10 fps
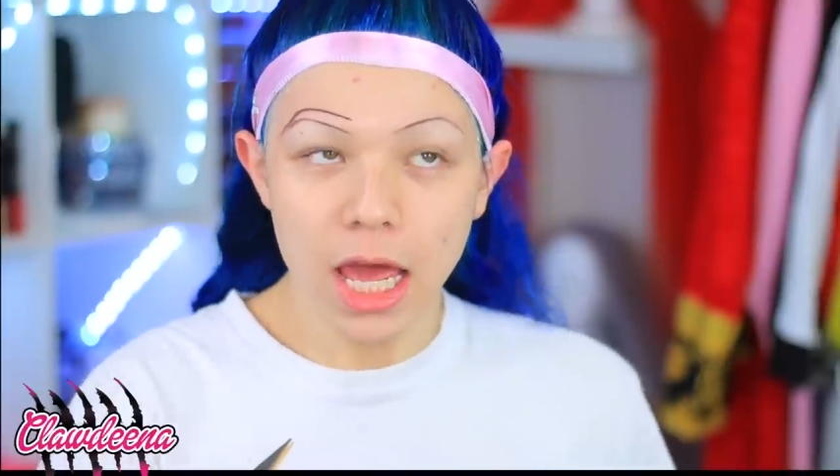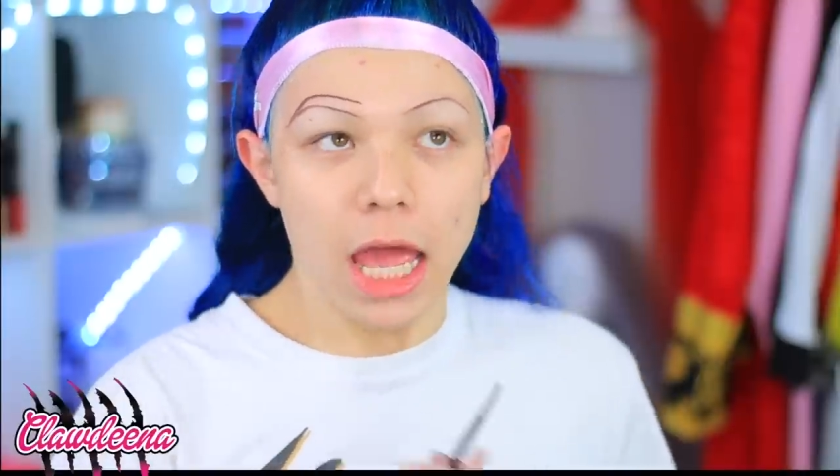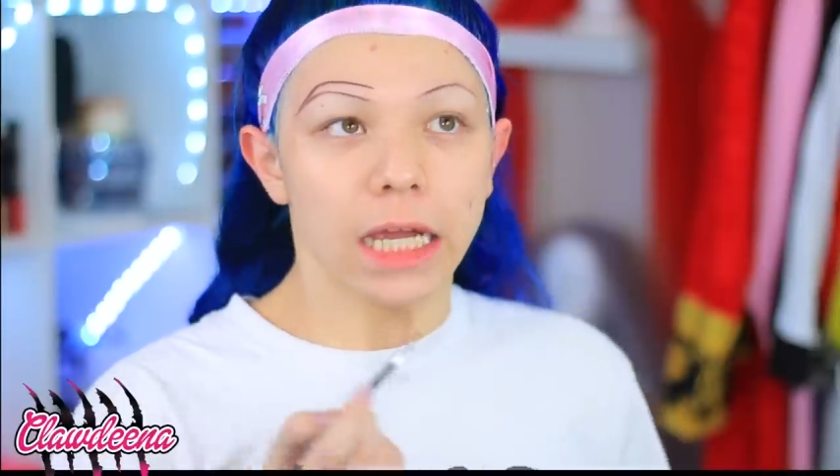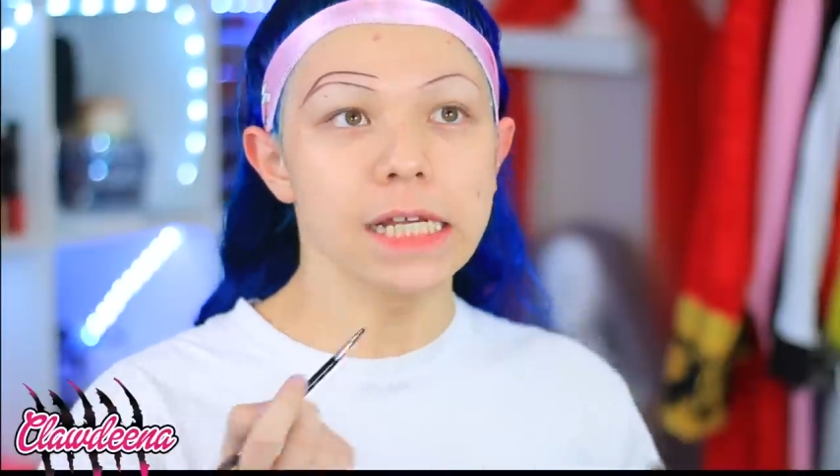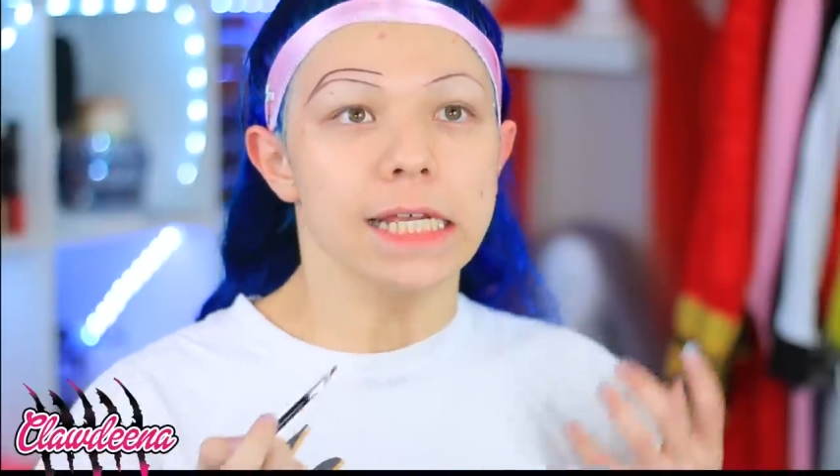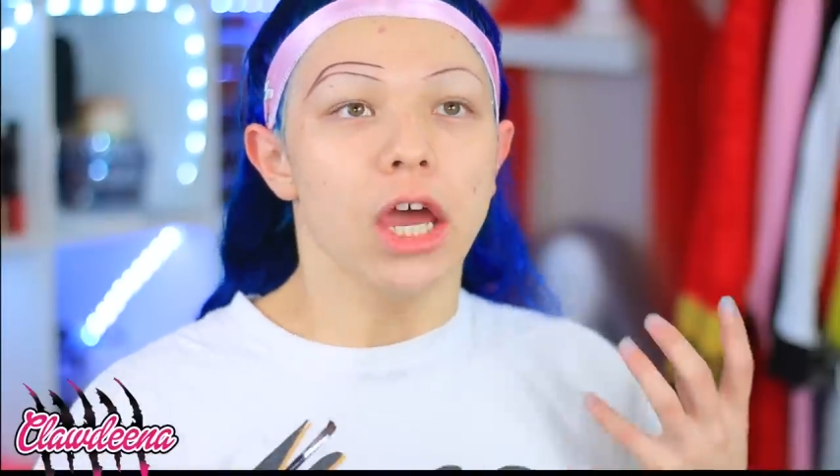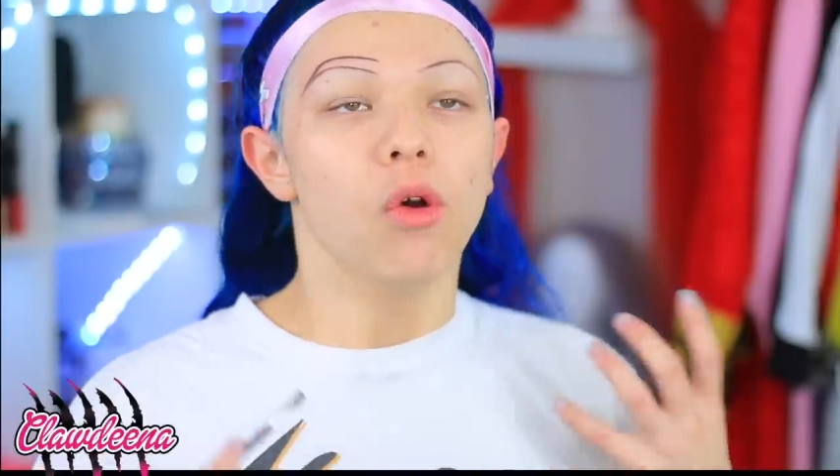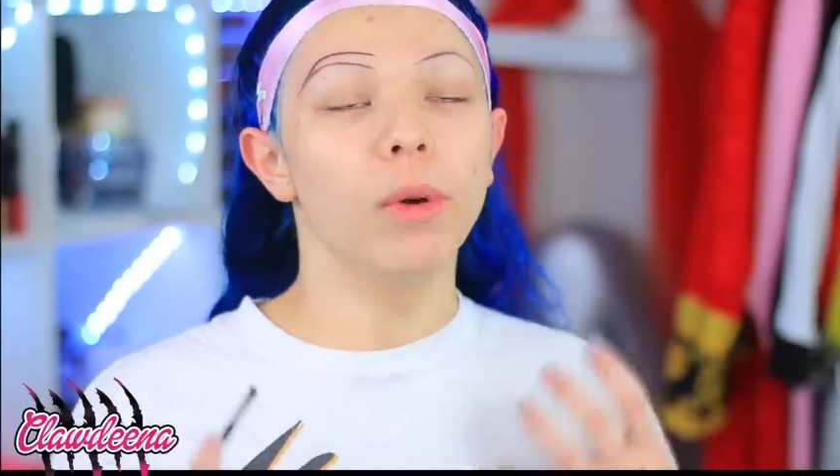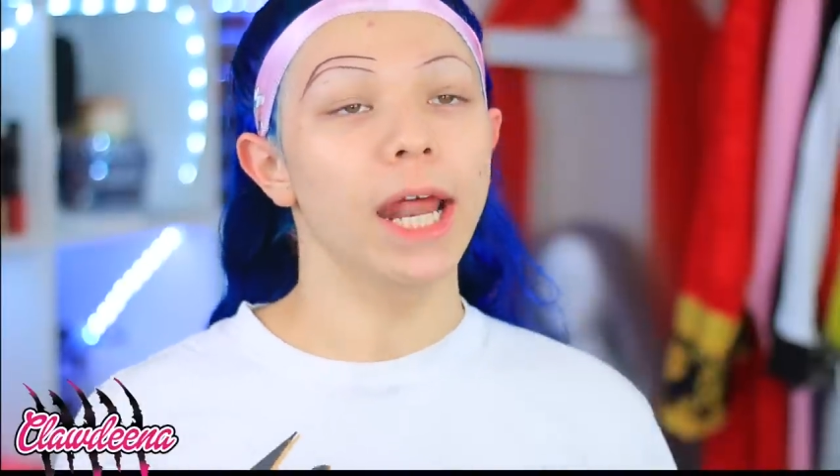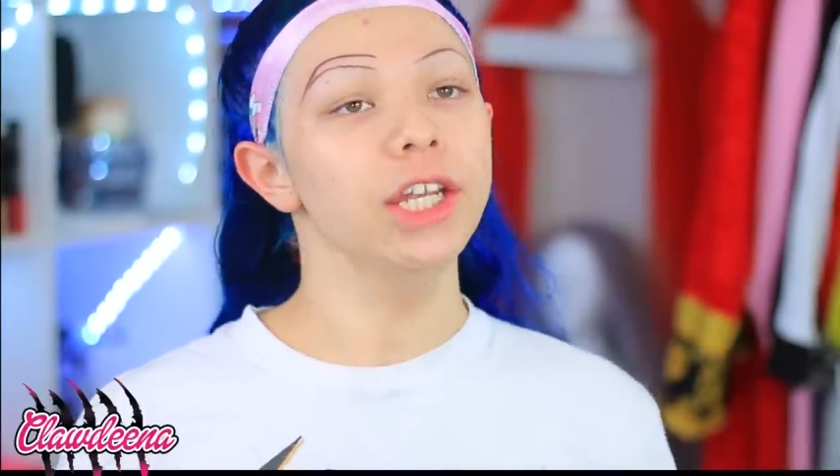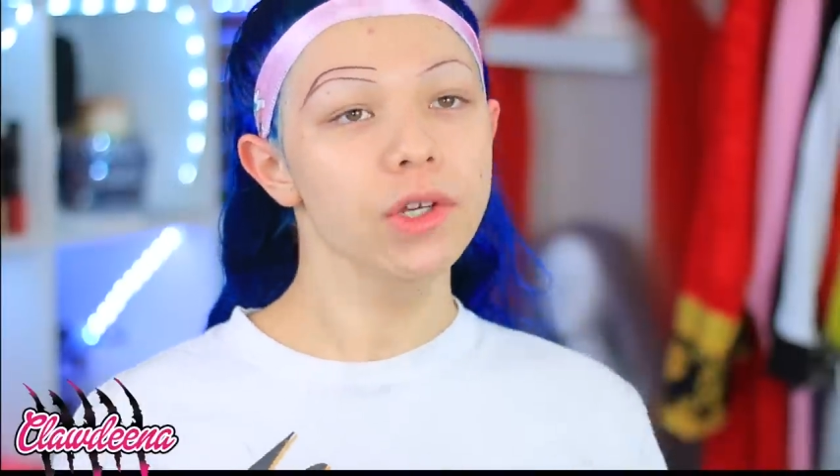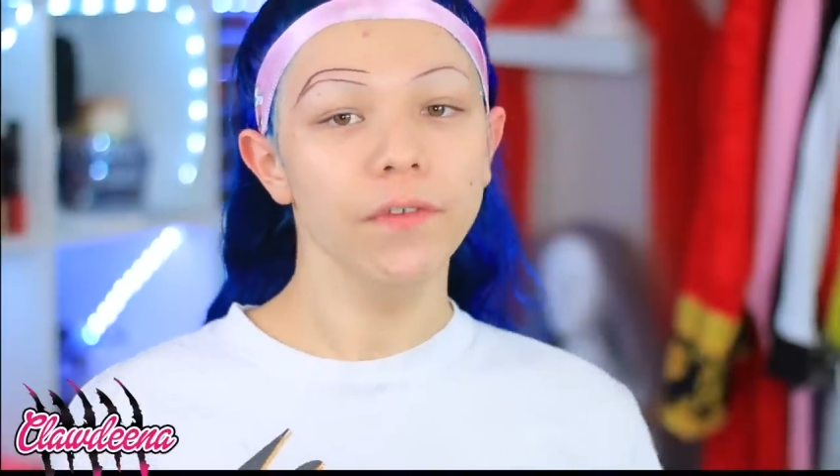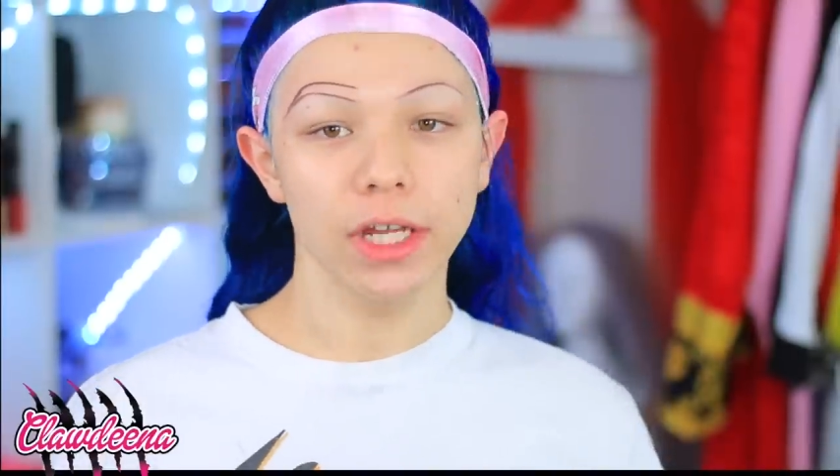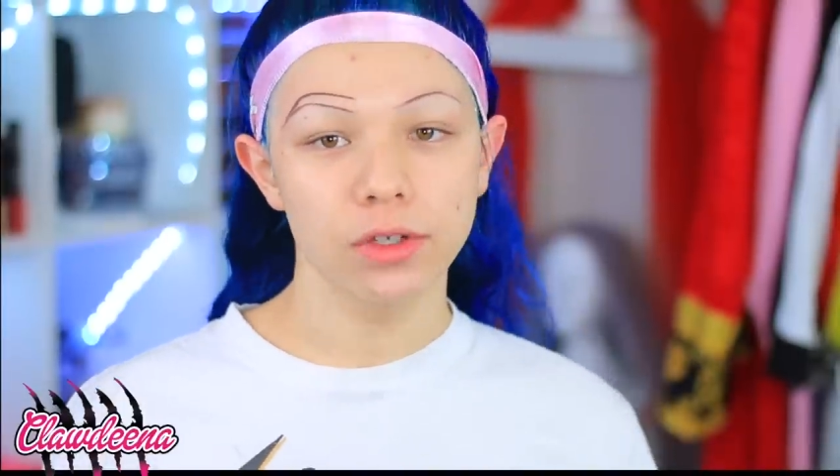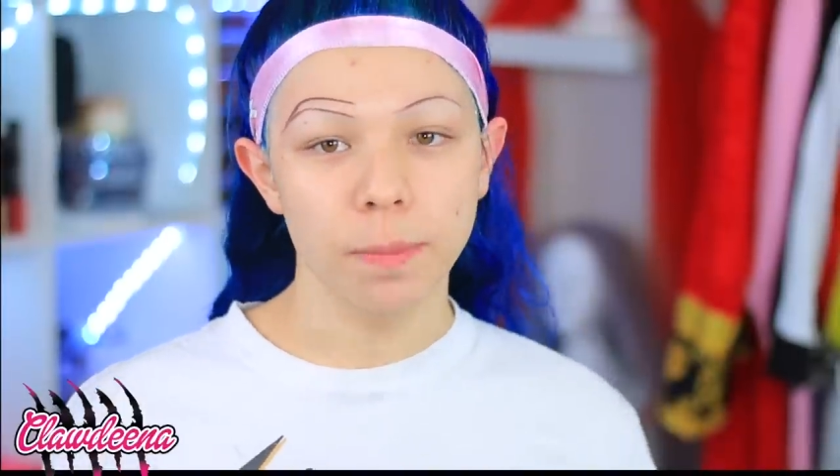Because when I do
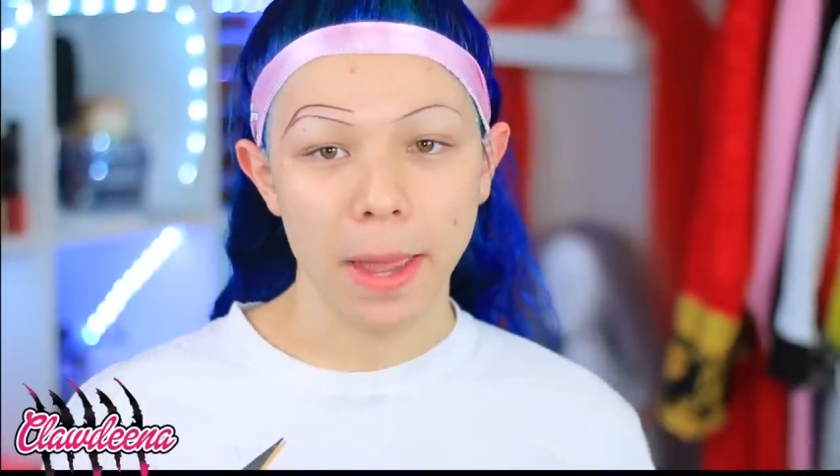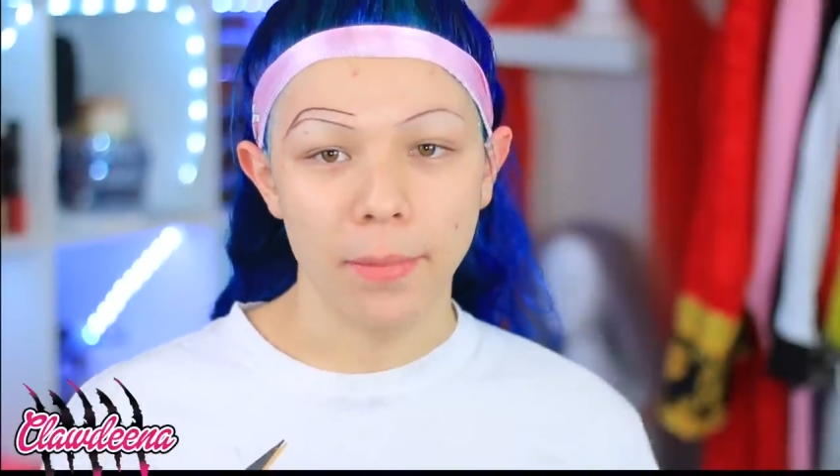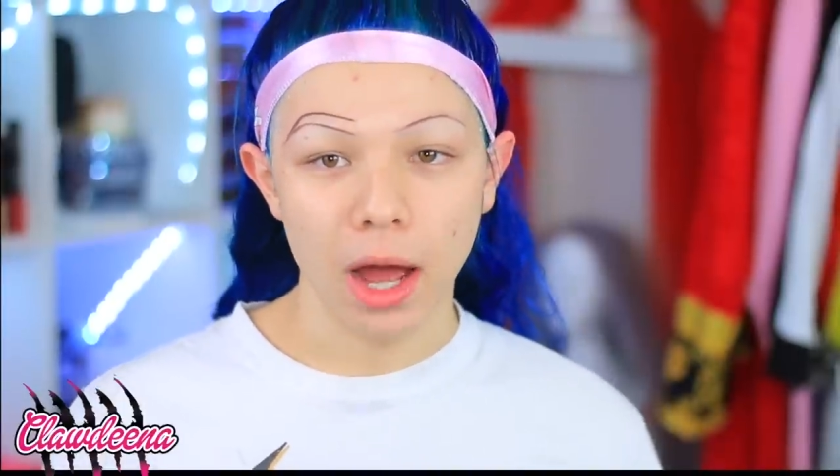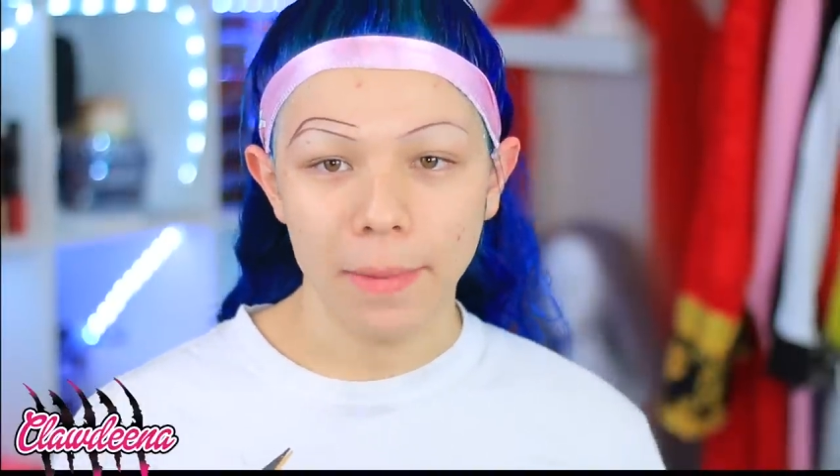videos with my mom,